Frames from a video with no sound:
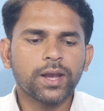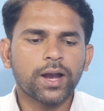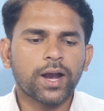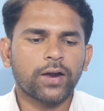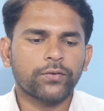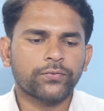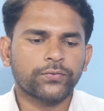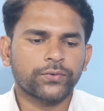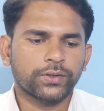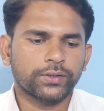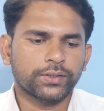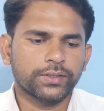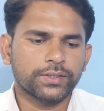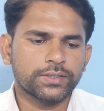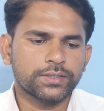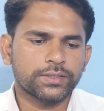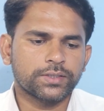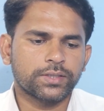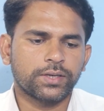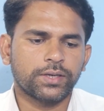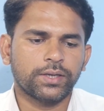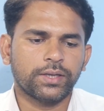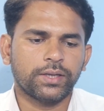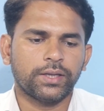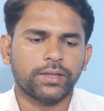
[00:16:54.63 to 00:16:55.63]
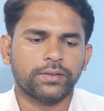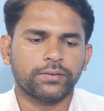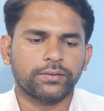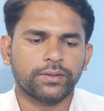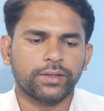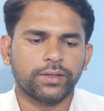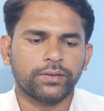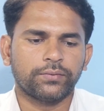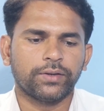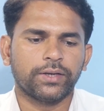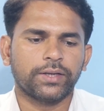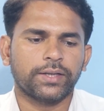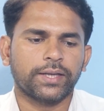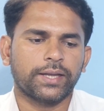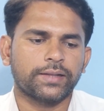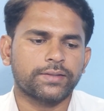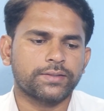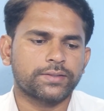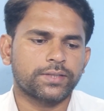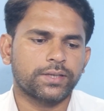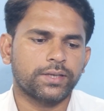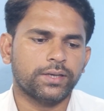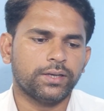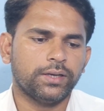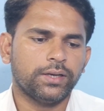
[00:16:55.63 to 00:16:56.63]
After this 3 and 3 will
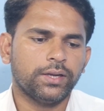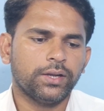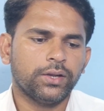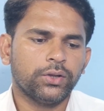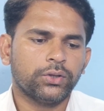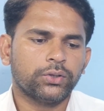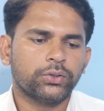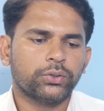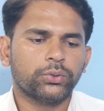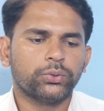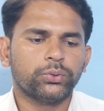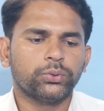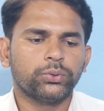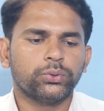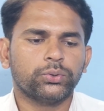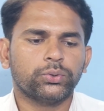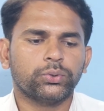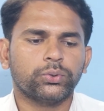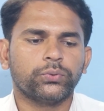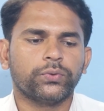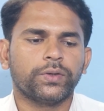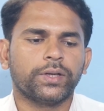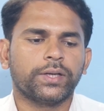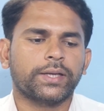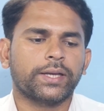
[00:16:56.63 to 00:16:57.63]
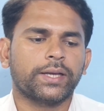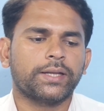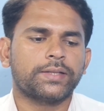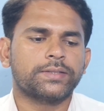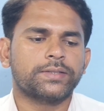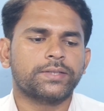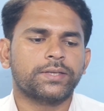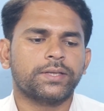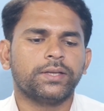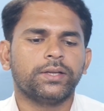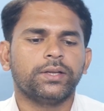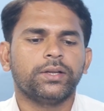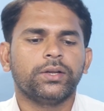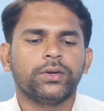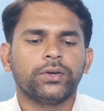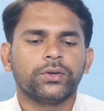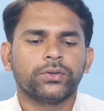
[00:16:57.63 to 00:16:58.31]
cancel, 2 will cancel.